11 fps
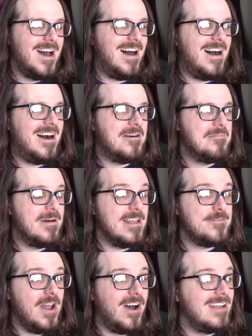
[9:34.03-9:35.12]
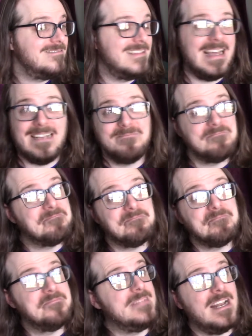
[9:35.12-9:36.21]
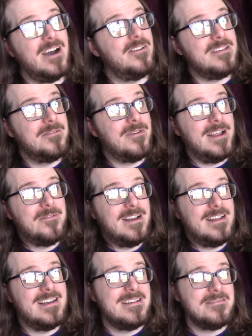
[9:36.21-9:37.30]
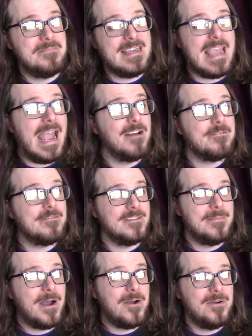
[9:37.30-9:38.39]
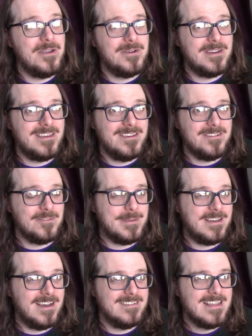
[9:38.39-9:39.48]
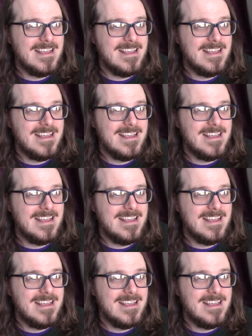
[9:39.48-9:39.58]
But if not, then, you know, you might want to be careful about who you accuse, because